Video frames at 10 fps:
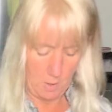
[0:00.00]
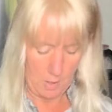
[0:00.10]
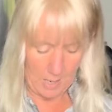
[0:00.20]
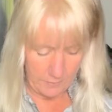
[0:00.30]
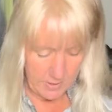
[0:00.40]

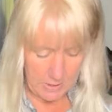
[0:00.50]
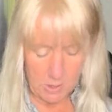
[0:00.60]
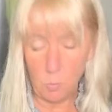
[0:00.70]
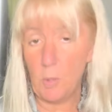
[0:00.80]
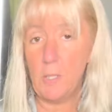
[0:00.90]
Obviously, the
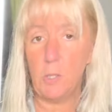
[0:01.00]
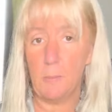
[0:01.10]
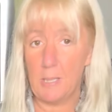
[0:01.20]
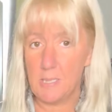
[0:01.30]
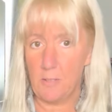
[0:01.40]
more that you can
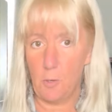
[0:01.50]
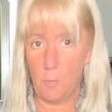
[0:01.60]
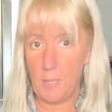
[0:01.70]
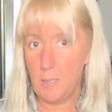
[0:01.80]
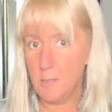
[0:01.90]
make stuff
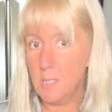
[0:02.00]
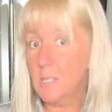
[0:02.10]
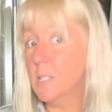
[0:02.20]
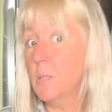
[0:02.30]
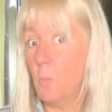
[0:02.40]
homemade,
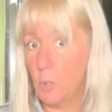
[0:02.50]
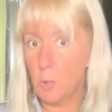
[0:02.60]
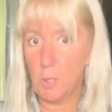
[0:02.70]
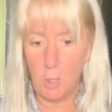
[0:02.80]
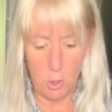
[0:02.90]
the more you
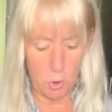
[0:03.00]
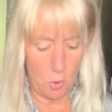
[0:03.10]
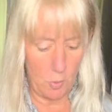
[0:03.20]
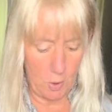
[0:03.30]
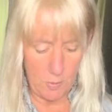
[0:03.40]
can control
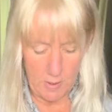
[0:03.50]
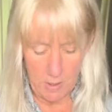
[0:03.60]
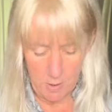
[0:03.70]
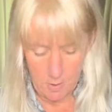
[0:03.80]
what goes in it.